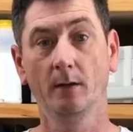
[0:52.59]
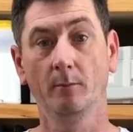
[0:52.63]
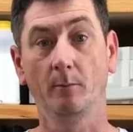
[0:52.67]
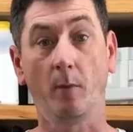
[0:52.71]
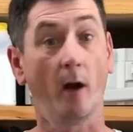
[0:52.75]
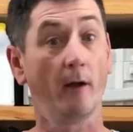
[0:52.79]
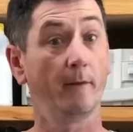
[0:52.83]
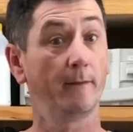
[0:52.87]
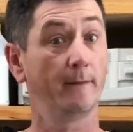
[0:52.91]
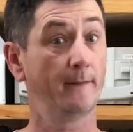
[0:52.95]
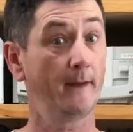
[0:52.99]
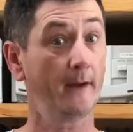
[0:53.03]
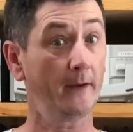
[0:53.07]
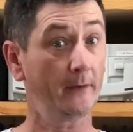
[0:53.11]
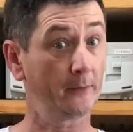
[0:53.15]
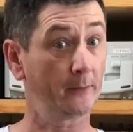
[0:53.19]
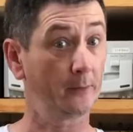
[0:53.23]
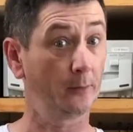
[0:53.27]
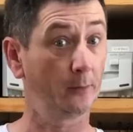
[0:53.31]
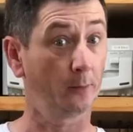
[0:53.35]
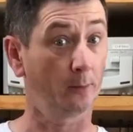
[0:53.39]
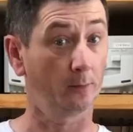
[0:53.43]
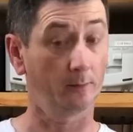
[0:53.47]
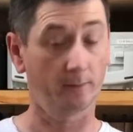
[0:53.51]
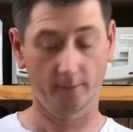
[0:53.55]
by
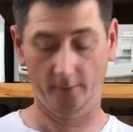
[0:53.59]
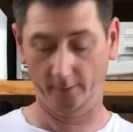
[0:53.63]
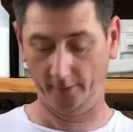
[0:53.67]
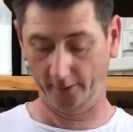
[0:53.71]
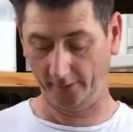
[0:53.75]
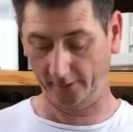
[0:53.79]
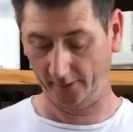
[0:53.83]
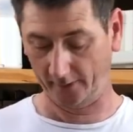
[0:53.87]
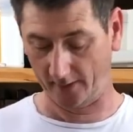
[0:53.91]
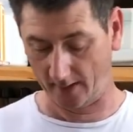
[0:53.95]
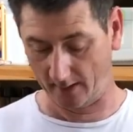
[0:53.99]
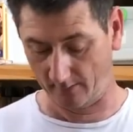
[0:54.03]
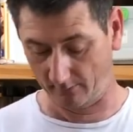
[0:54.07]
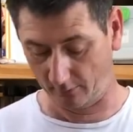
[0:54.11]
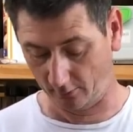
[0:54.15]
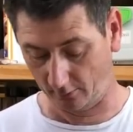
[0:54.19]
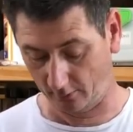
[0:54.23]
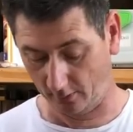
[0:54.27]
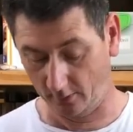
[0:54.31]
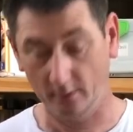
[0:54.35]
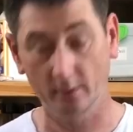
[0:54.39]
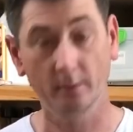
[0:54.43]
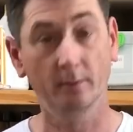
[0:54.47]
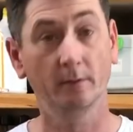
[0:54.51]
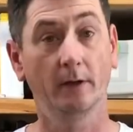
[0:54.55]
Festool, for example.
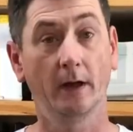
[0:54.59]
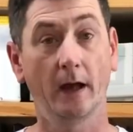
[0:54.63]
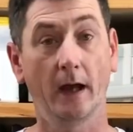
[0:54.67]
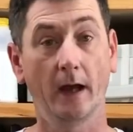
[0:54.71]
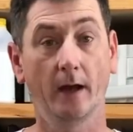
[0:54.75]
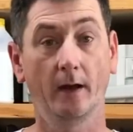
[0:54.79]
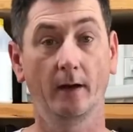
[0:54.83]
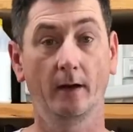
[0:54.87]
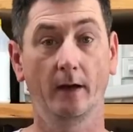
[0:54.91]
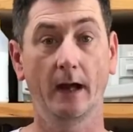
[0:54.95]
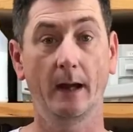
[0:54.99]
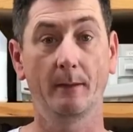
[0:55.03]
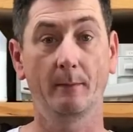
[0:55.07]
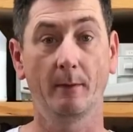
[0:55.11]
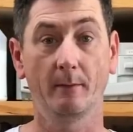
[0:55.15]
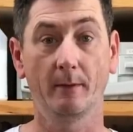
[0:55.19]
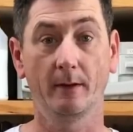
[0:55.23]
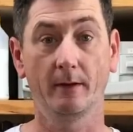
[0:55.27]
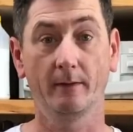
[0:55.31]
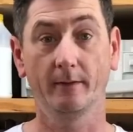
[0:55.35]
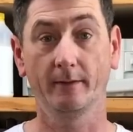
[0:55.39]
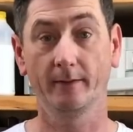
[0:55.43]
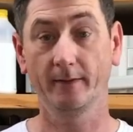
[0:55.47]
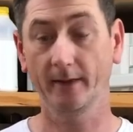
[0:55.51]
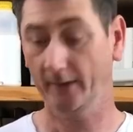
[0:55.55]
I am a bit
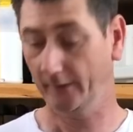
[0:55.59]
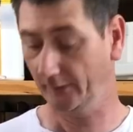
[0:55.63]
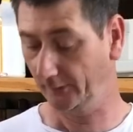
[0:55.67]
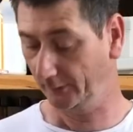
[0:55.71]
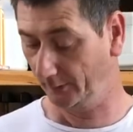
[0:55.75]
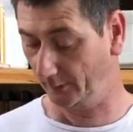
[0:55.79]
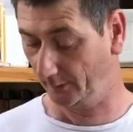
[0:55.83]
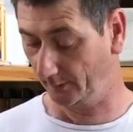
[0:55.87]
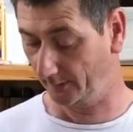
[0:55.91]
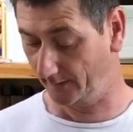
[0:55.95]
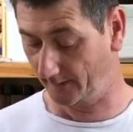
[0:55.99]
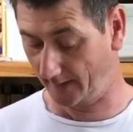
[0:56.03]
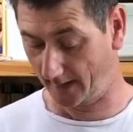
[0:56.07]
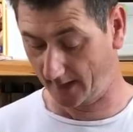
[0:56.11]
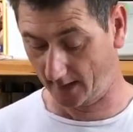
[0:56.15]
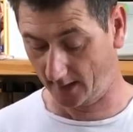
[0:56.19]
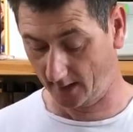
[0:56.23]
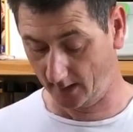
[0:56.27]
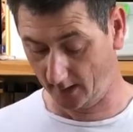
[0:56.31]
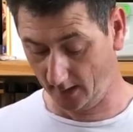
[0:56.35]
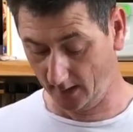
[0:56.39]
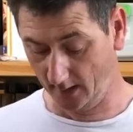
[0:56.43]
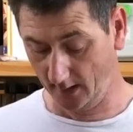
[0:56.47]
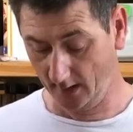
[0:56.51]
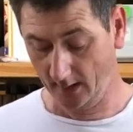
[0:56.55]
of a Festool fan.
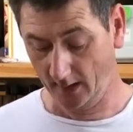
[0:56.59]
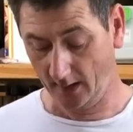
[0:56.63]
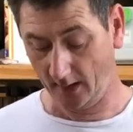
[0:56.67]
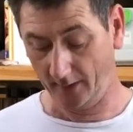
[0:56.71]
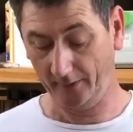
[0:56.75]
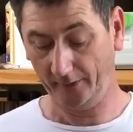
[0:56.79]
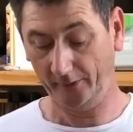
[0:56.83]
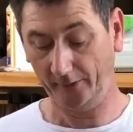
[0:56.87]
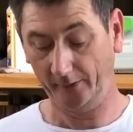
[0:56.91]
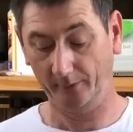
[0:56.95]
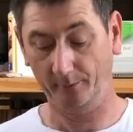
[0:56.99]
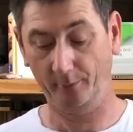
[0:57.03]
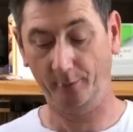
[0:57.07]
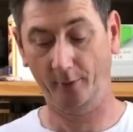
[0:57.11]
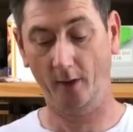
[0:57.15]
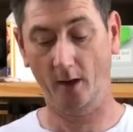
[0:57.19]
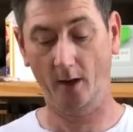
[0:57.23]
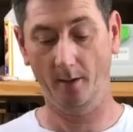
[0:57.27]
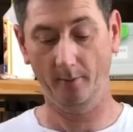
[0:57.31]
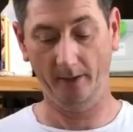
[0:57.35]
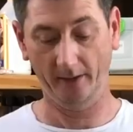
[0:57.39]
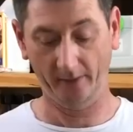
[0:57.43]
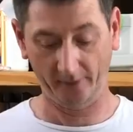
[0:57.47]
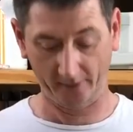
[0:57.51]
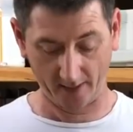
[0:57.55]
And this is a
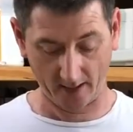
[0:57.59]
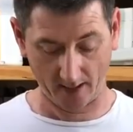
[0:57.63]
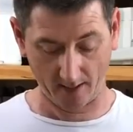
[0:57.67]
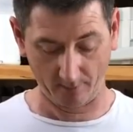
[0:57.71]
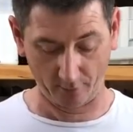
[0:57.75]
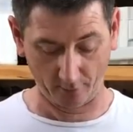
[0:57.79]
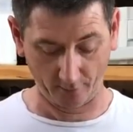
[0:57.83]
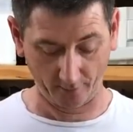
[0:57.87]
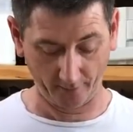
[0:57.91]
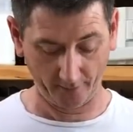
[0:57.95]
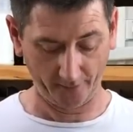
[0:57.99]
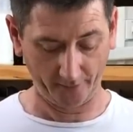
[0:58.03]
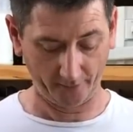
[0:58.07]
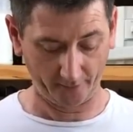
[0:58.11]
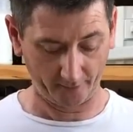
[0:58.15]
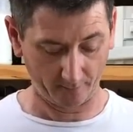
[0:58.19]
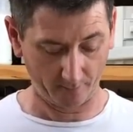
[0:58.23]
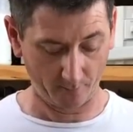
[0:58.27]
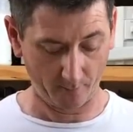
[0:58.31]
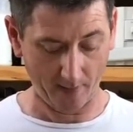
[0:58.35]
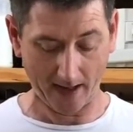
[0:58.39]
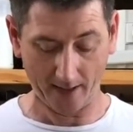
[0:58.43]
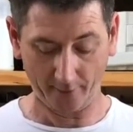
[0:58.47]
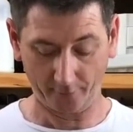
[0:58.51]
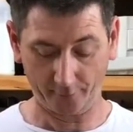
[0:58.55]
prime example. This is a
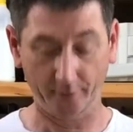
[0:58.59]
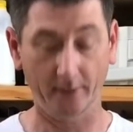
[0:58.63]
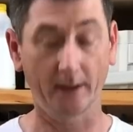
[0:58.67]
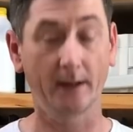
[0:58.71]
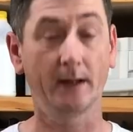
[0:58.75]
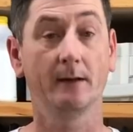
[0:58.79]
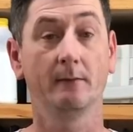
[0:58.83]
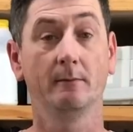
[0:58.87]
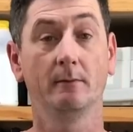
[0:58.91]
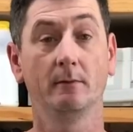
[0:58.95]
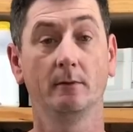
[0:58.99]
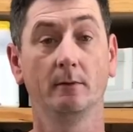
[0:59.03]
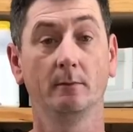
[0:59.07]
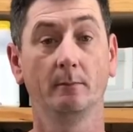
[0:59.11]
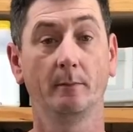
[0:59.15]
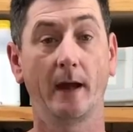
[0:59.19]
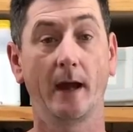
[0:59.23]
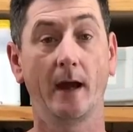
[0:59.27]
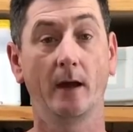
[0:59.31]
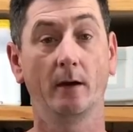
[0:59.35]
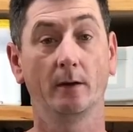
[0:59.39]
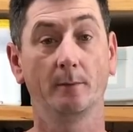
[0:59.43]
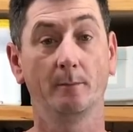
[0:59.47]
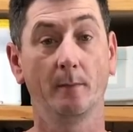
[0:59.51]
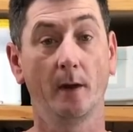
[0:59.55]
battery
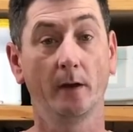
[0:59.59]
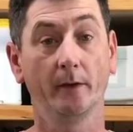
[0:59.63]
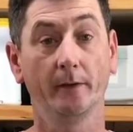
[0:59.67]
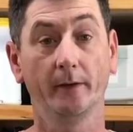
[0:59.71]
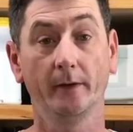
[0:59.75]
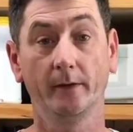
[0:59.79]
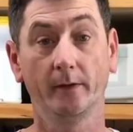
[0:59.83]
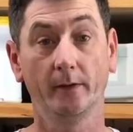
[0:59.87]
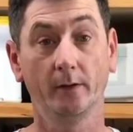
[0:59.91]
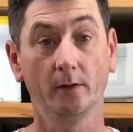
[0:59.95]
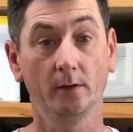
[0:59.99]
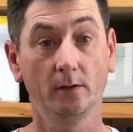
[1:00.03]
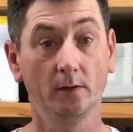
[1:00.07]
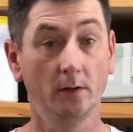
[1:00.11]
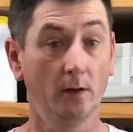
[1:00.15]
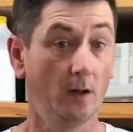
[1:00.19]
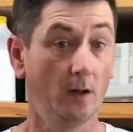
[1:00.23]
powered multi-tool.